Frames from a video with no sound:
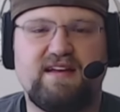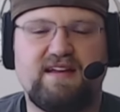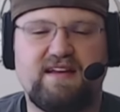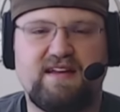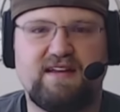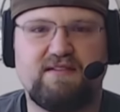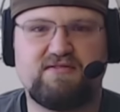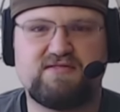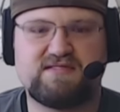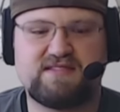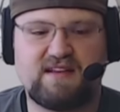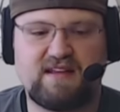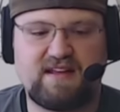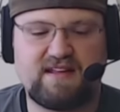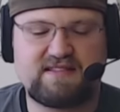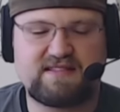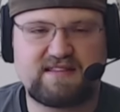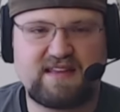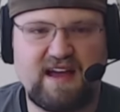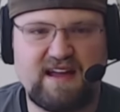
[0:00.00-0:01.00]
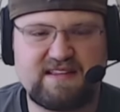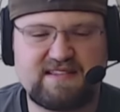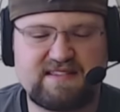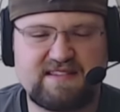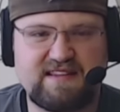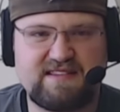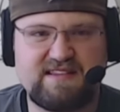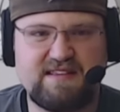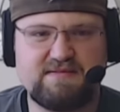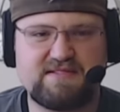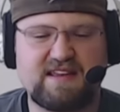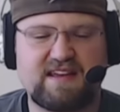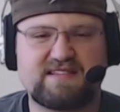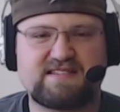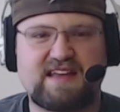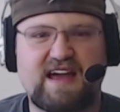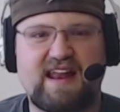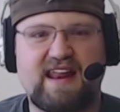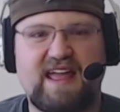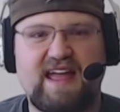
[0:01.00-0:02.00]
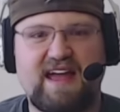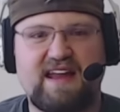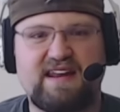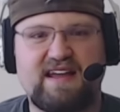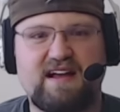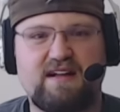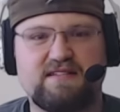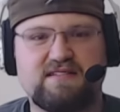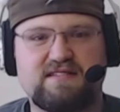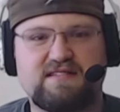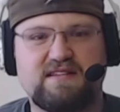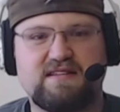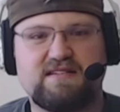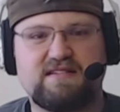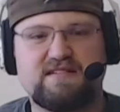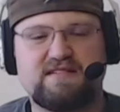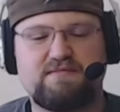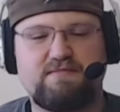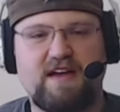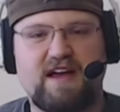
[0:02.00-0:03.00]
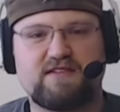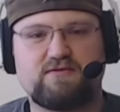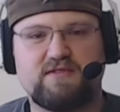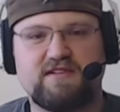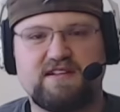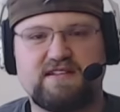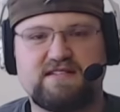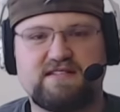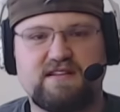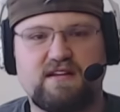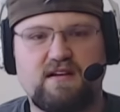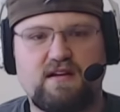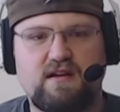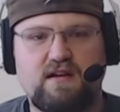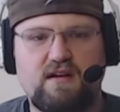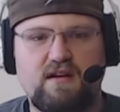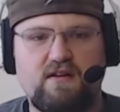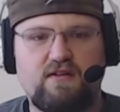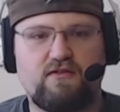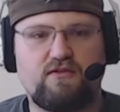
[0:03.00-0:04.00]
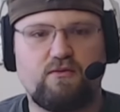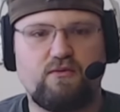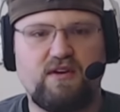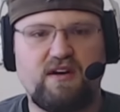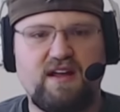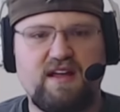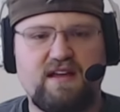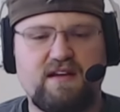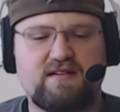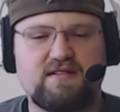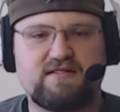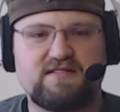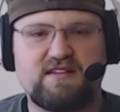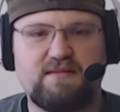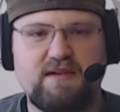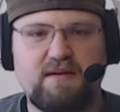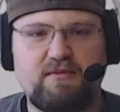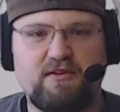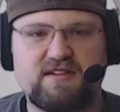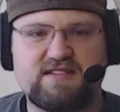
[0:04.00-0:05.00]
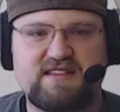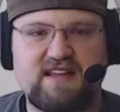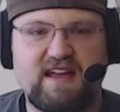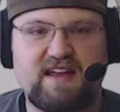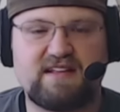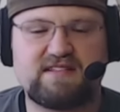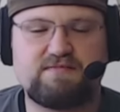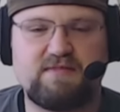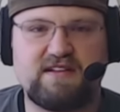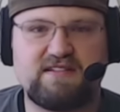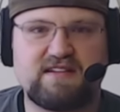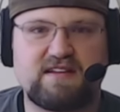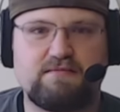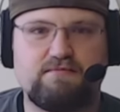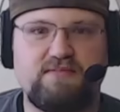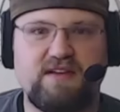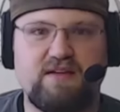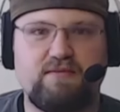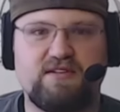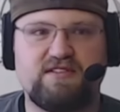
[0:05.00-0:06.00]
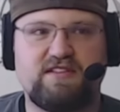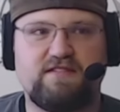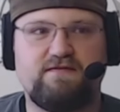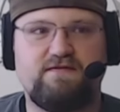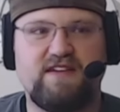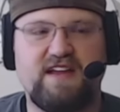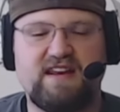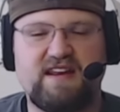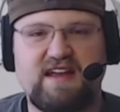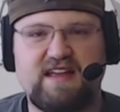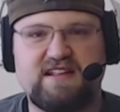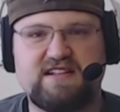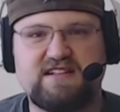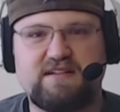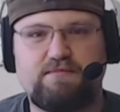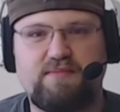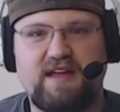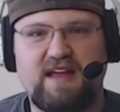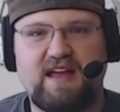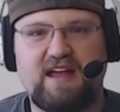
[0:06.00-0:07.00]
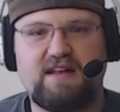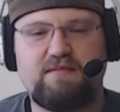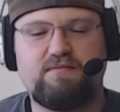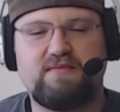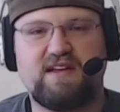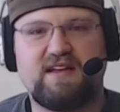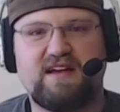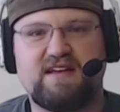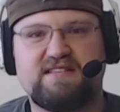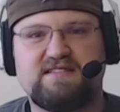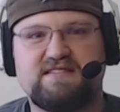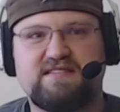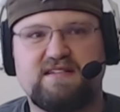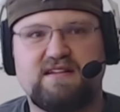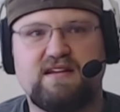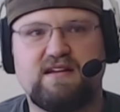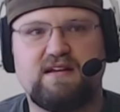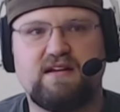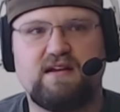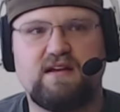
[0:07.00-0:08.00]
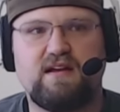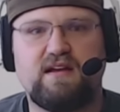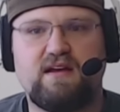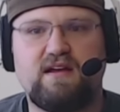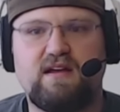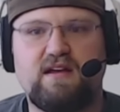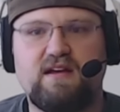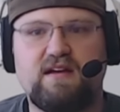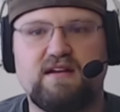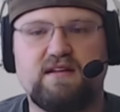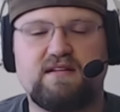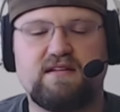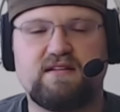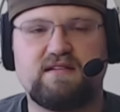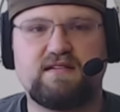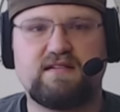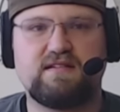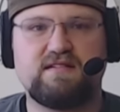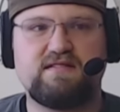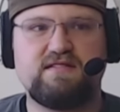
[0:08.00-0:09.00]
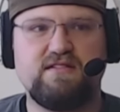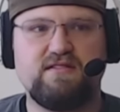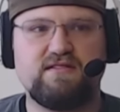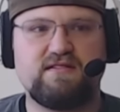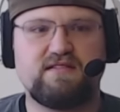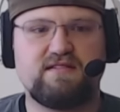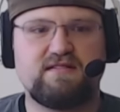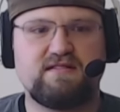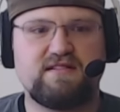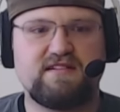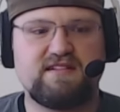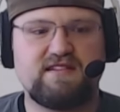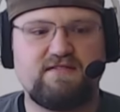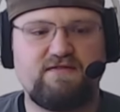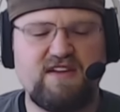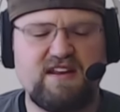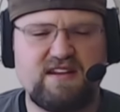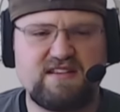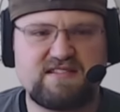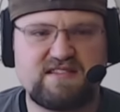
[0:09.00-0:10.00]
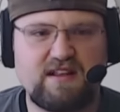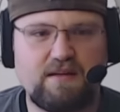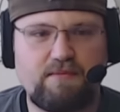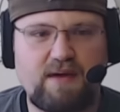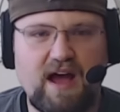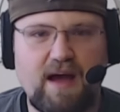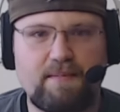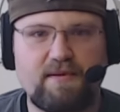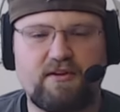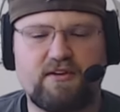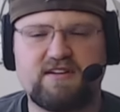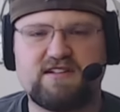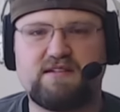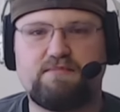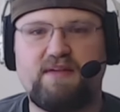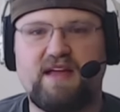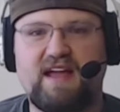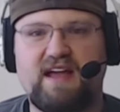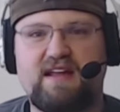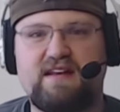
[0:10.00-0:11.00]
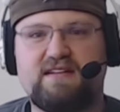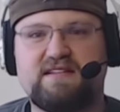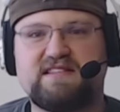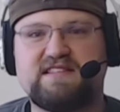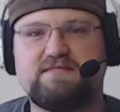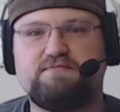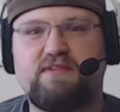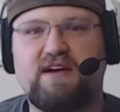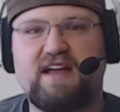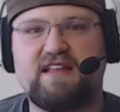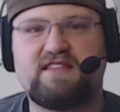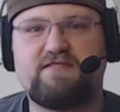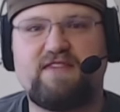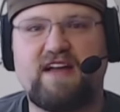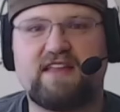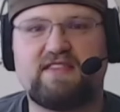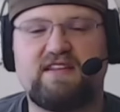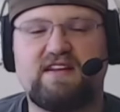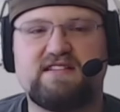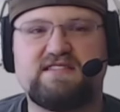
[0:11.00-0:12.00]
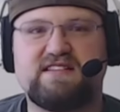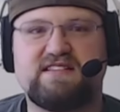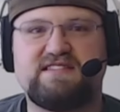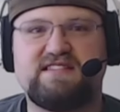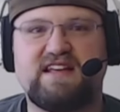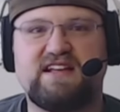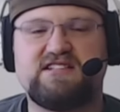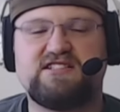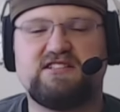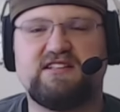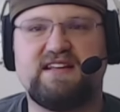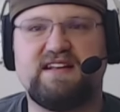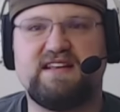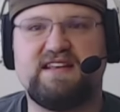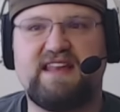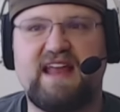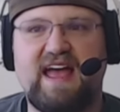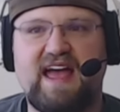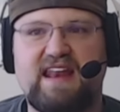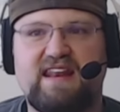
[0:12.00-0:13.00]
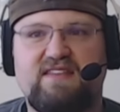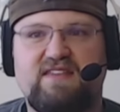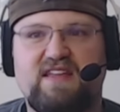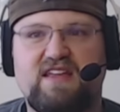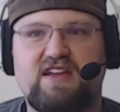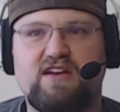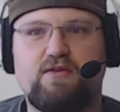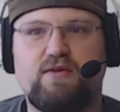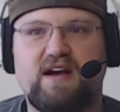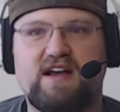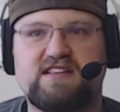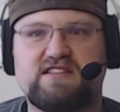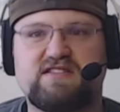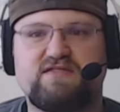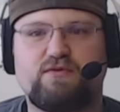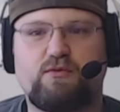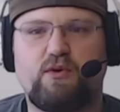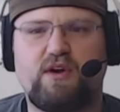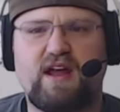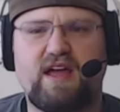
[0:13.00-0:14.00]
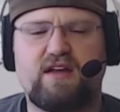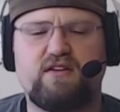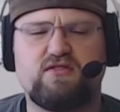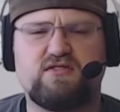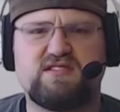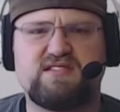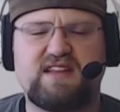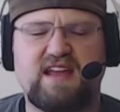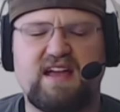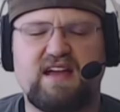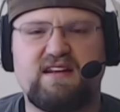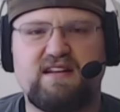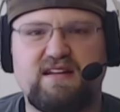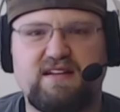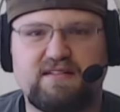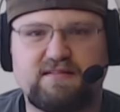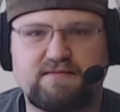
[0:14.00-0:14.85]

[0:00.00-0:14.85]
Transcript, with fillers: It's, it's got... It seems like it's got handheld specs, which is... From what I hear, some people are saying it's meant to compete with the Vita in Japan, because... Consider, the Vita is still popular in Japan, despite the fact that it's essentially dead in the U S, from what I understand.